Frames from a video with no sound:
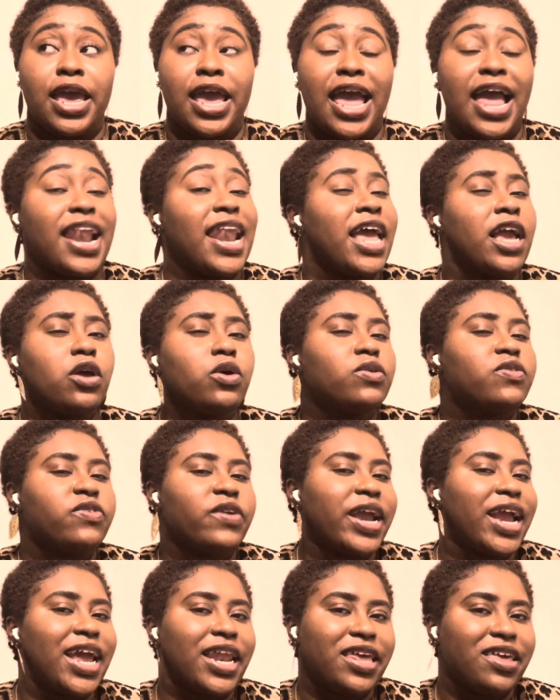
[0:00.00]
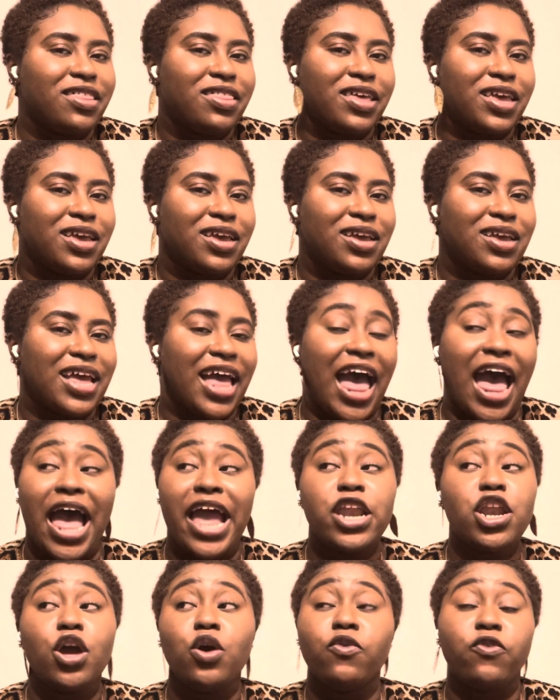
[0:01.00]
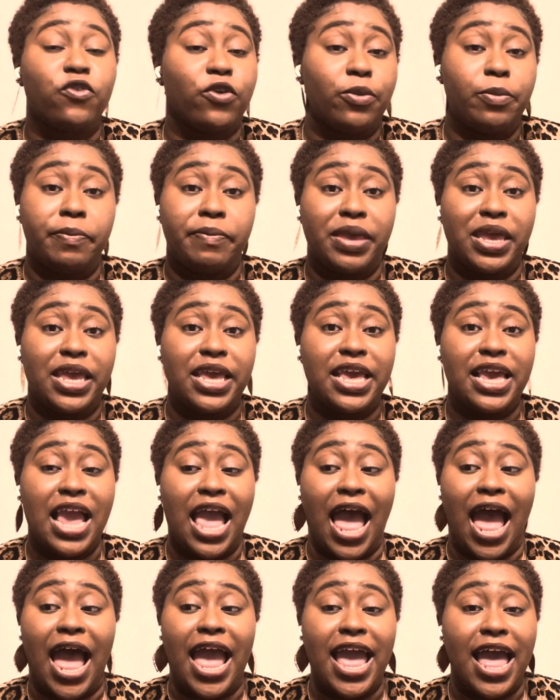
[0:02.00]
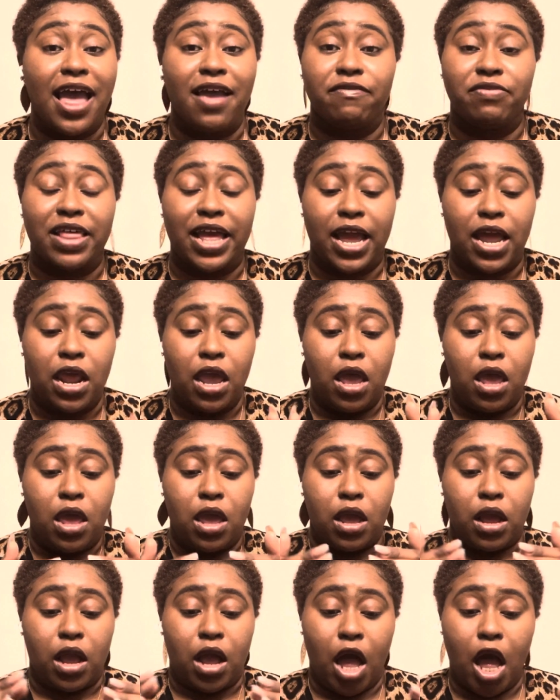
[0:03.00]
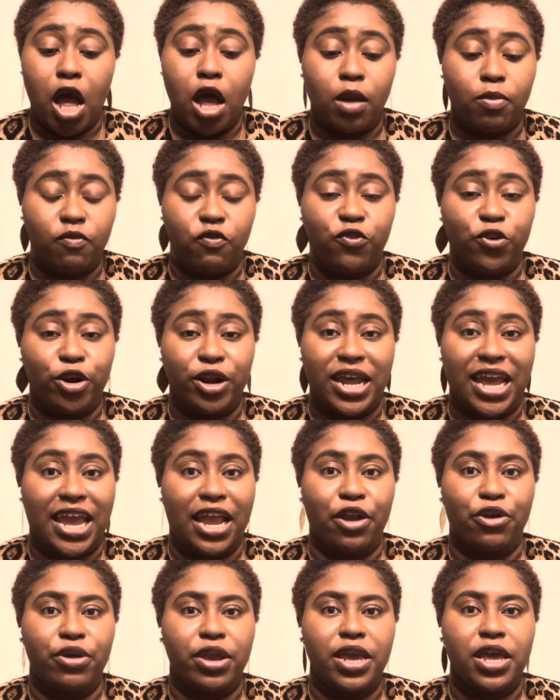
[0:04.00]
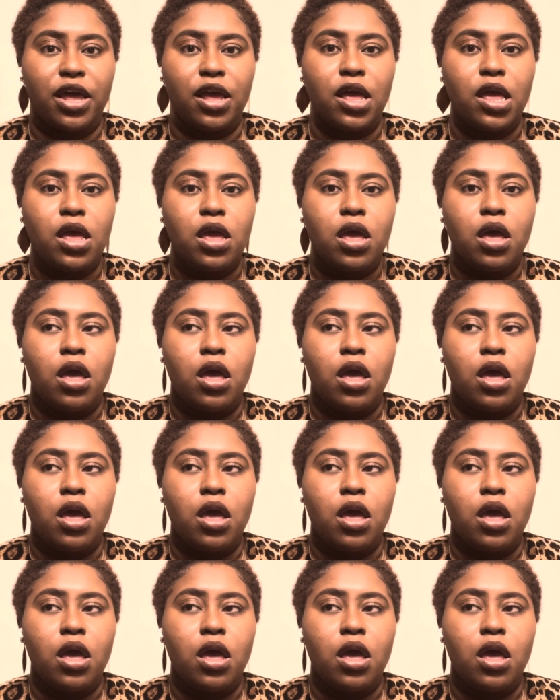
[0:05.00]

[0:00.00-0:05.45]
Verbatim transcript: And that goes for anything. I know for me, I have that comfort area